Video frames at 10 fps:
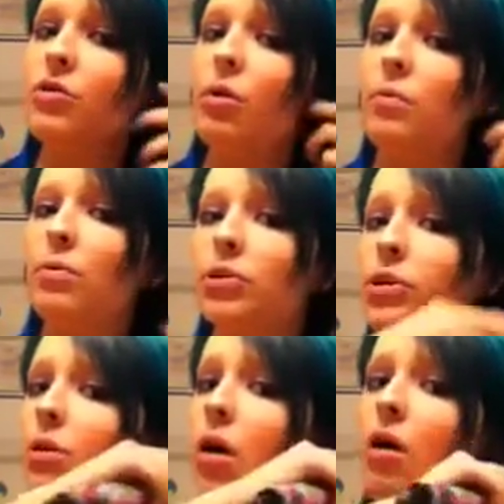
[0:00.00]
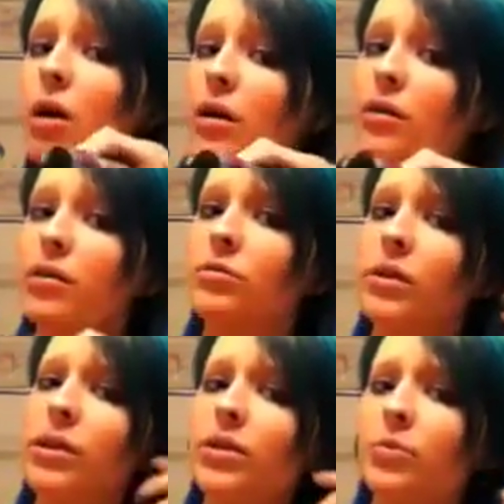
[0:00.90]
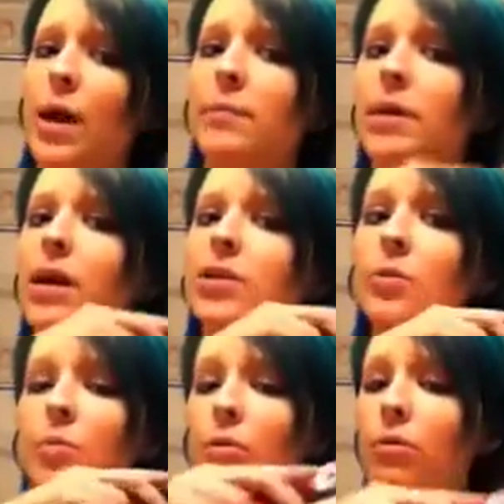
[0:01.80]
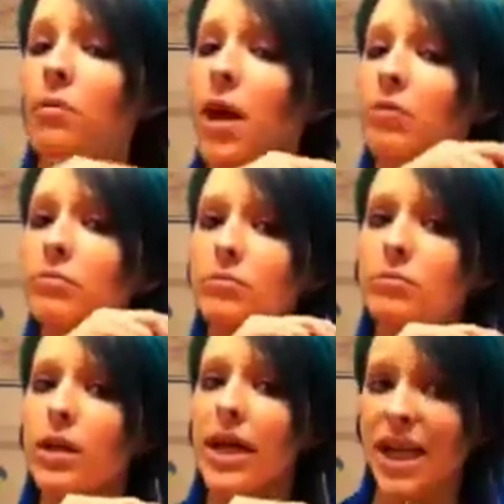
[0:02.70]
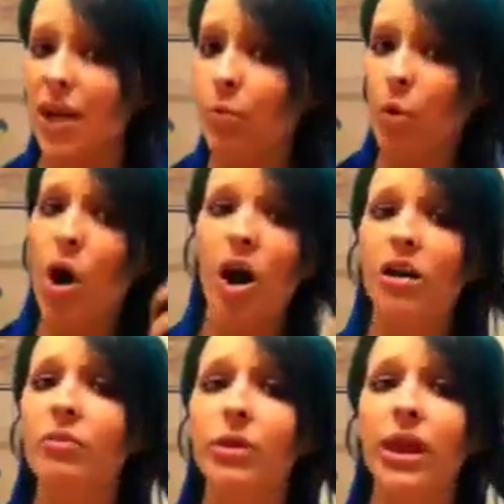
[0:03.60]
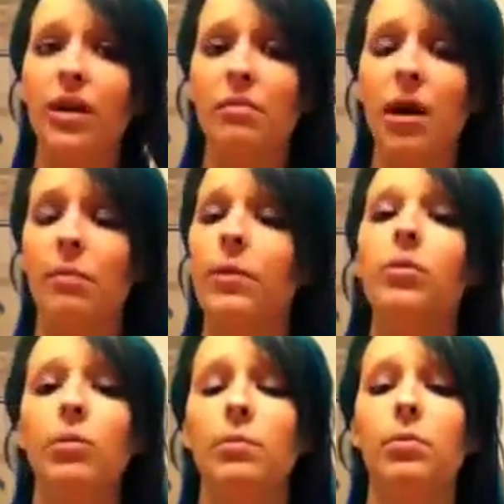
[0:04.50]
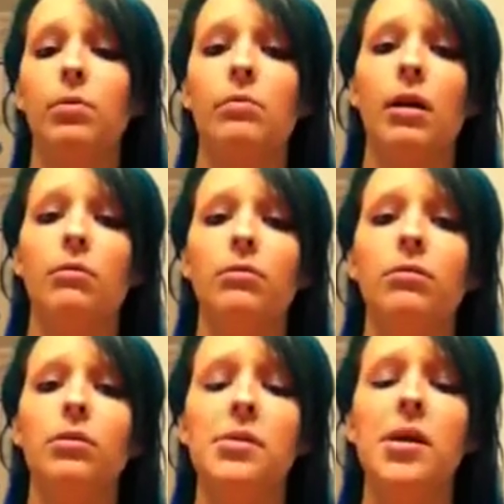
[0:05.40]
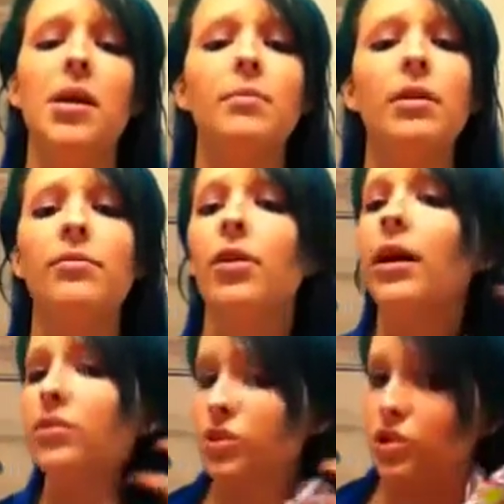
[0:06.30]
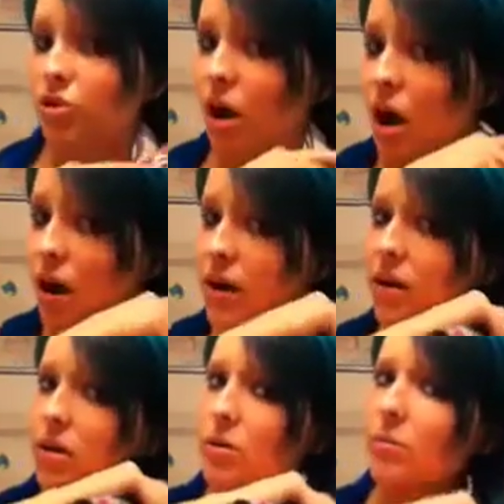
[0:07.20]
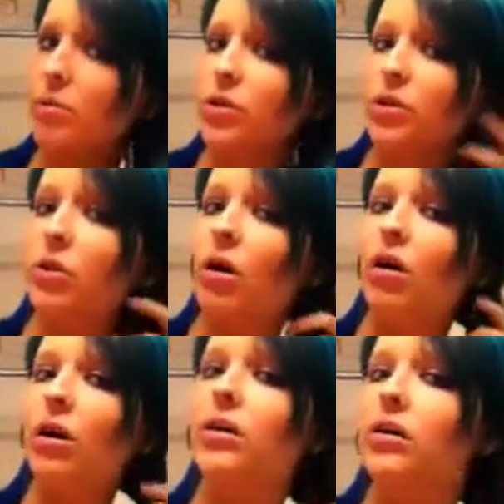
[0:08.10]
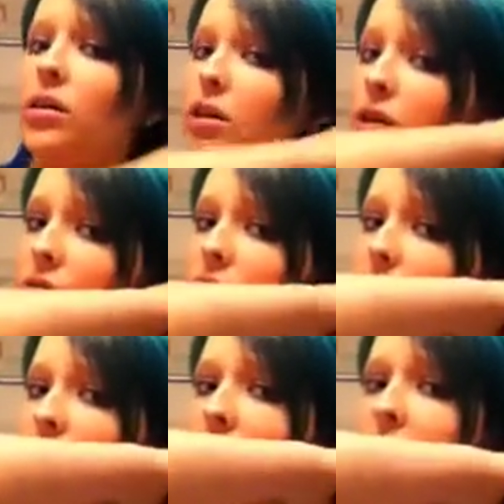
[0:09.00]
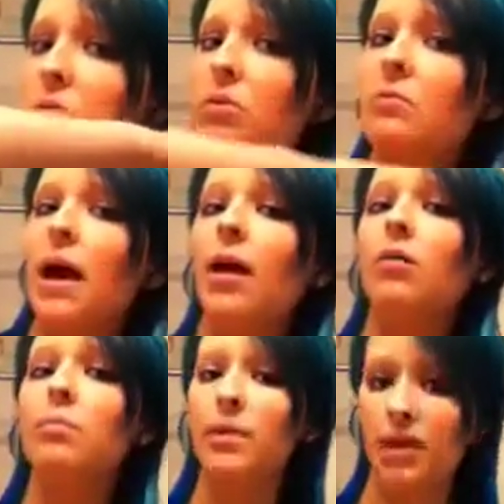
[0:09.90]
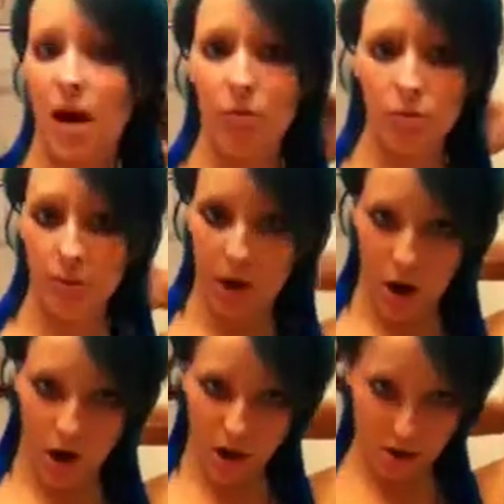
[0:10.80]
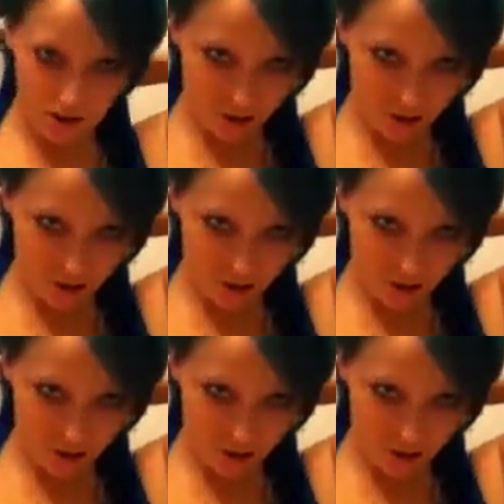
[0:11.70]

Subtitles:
don't pull too hard when it's wet because you'll pull them out. It won't hurt when they come out, but you will pull them out. But if your hair is dry and you pull too hard, you still can pull them out, but that one would hurt.